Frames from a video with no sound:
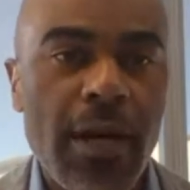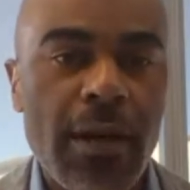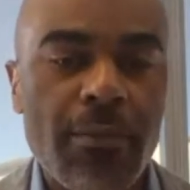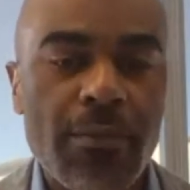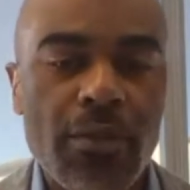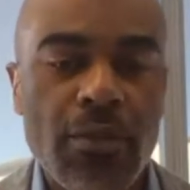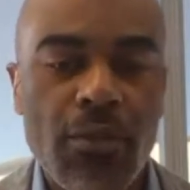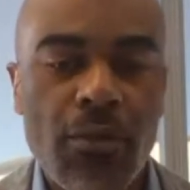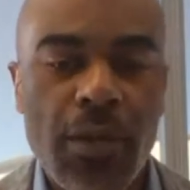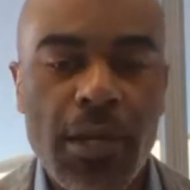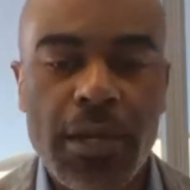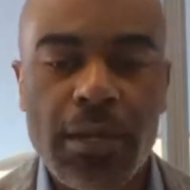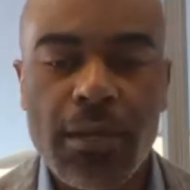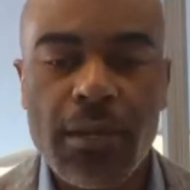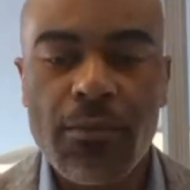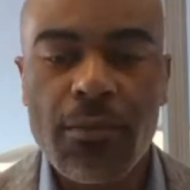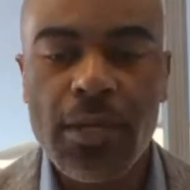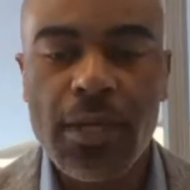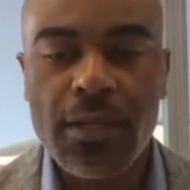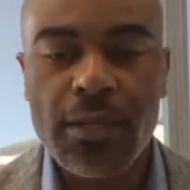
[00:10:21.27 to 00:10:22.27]
So we
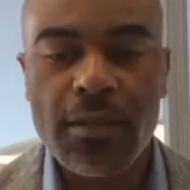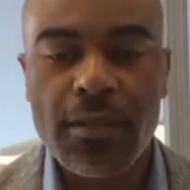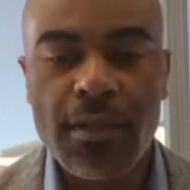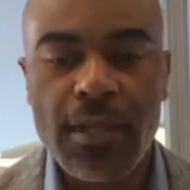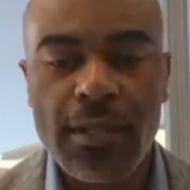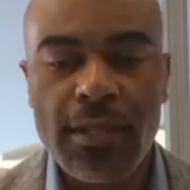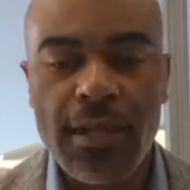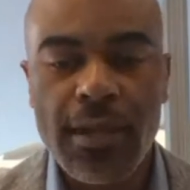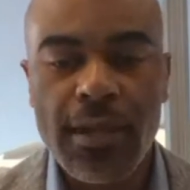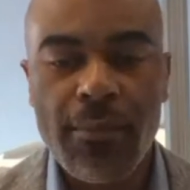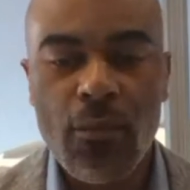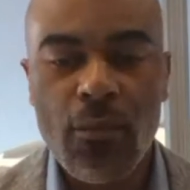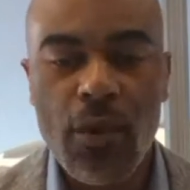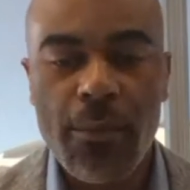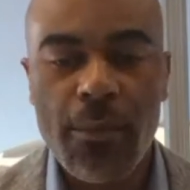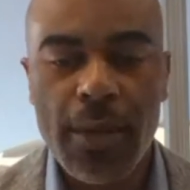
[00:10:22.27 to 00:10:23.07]
can discuss that more.